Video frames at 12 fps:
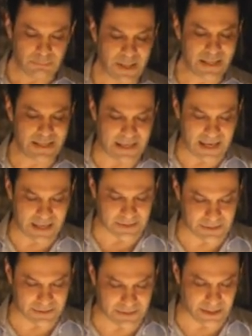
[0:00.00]
My
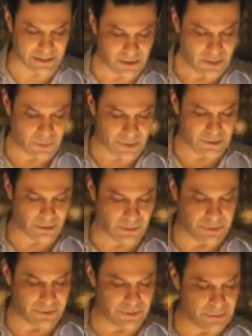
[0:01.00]
God, he said when
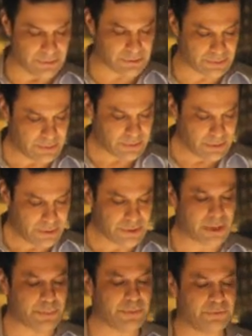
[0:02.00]
told the news.
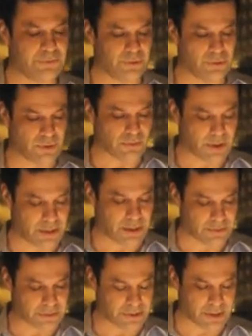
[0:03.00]
Skip the funeral,
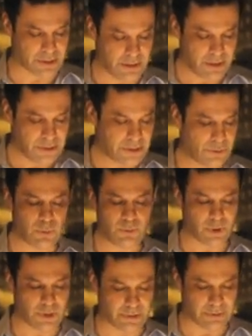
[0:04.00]
Raquel said. She
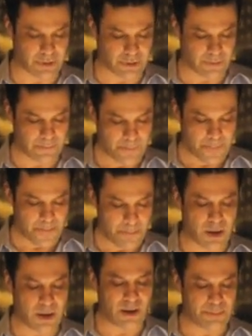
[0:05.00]
wouldn't want you there.
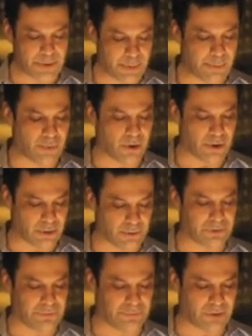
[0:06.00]
But come to the memorial
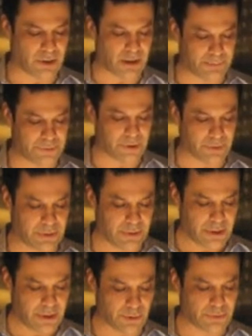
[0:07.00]
if you're feeling up to it.
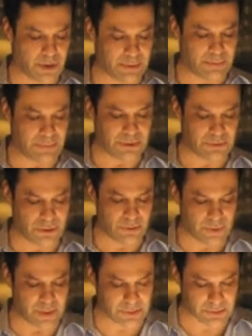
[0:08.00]
It'll probably be in
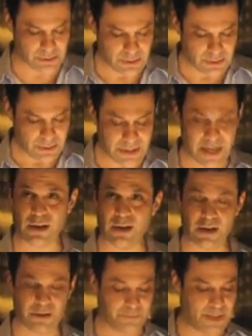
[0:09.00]
2 weeks. She had
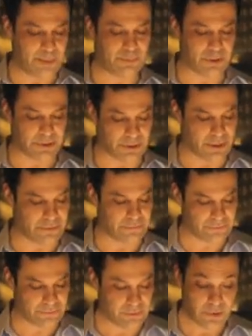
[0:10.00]
a lot of people in her
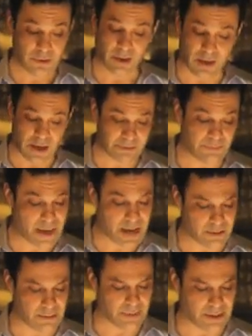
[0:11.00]
life. A lot of
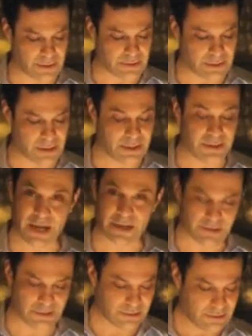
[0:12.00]
men, Manny said.
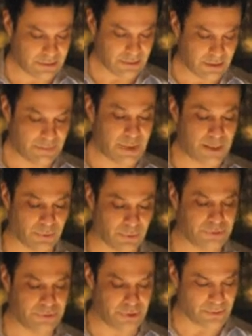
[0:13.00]
Yes, people,
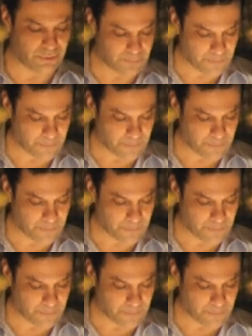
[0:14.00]
too.